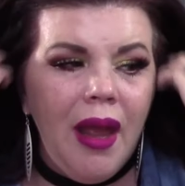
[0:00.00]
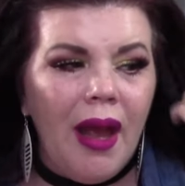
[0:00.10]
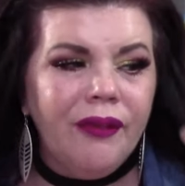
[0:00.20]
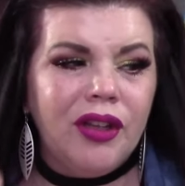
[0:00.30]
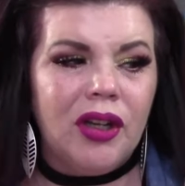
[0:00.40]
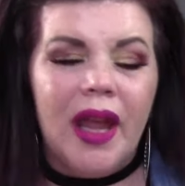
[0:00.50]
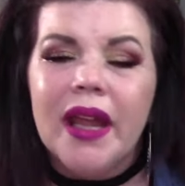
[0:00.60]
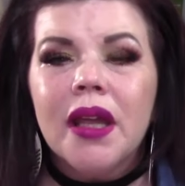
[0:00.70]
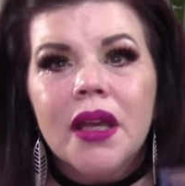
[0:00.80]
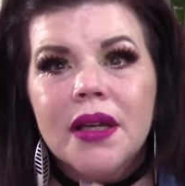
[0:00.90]
after,
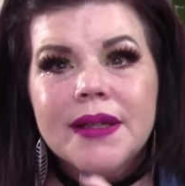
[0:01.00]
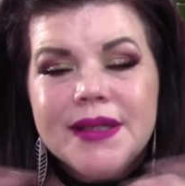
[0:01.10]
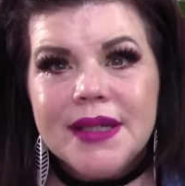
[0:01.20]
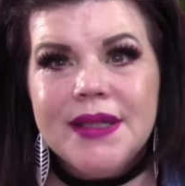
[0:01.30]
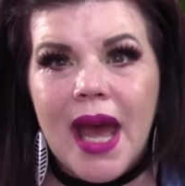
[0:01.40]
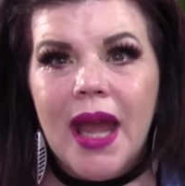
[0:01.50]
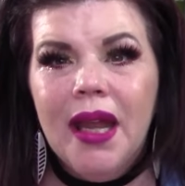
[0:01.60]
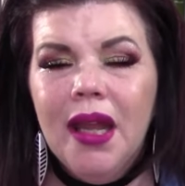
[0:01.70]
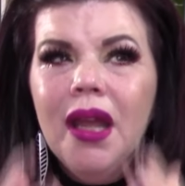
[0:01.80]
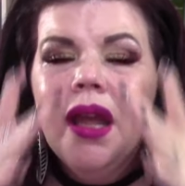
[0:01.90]
like,
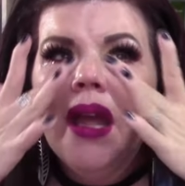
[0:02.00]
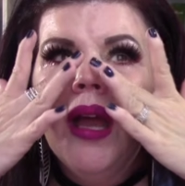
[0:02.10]
today